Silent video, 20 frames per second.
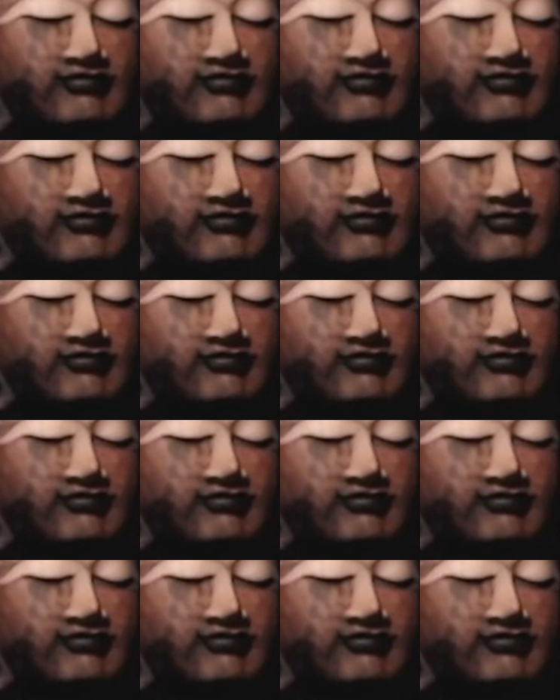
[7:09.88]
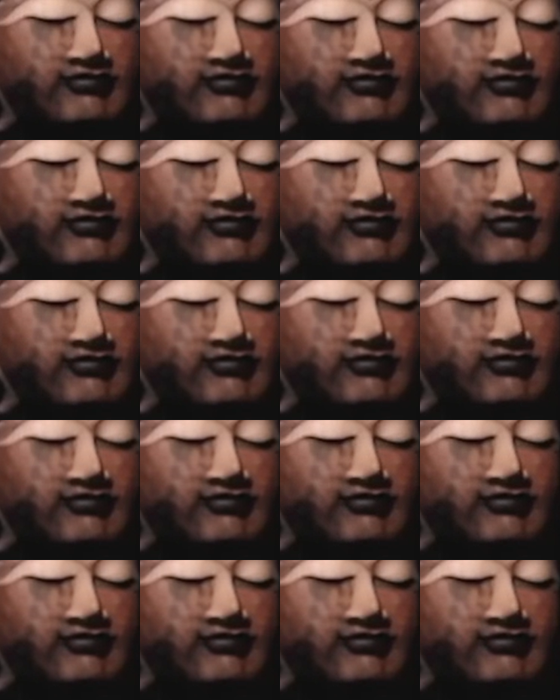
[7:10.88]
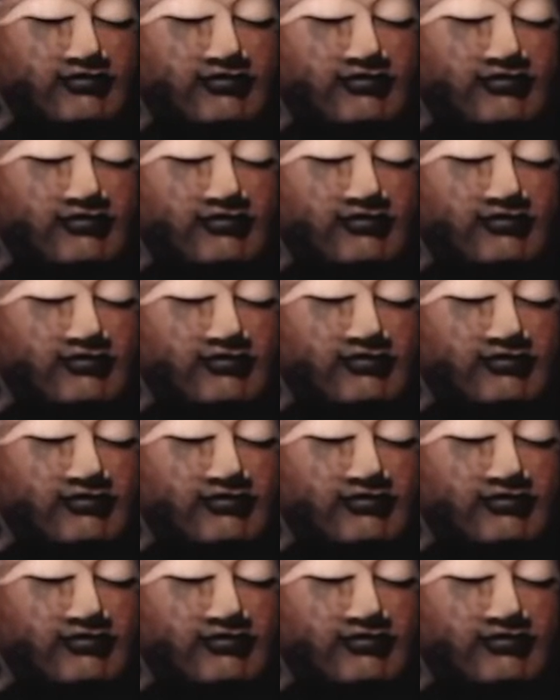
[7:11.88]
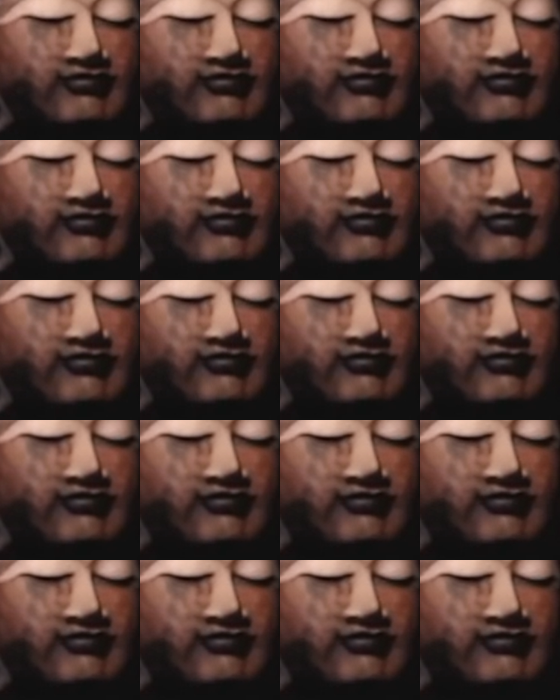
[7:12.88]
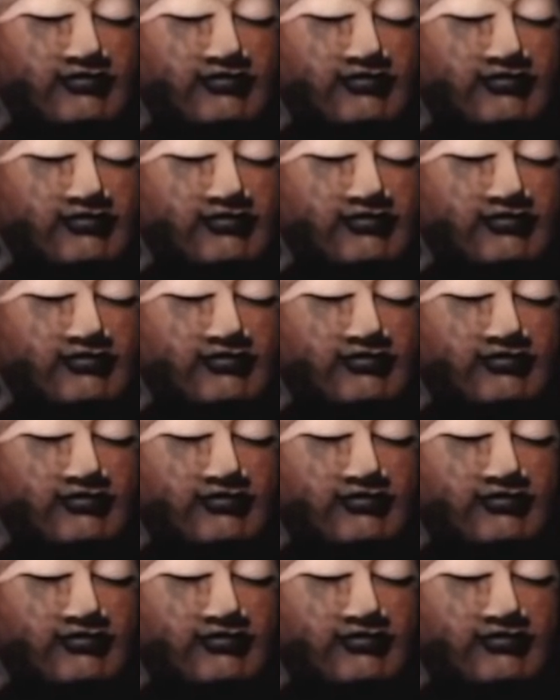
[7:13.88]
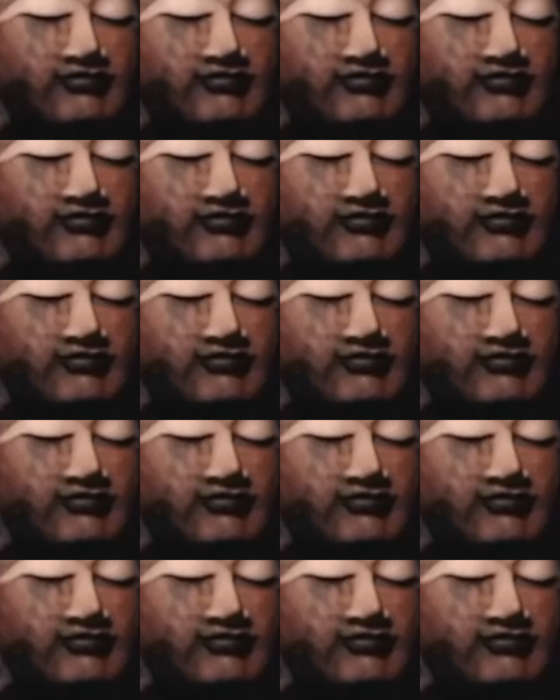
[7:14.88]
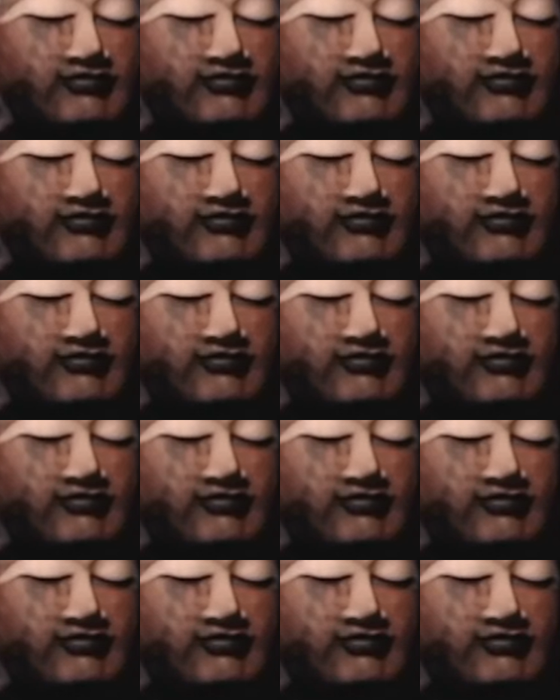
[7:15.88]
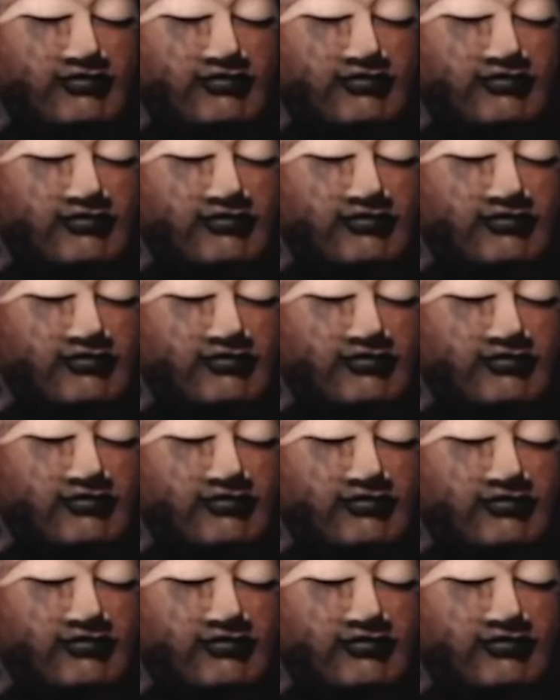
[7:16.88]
No words are spoken by the person on screen.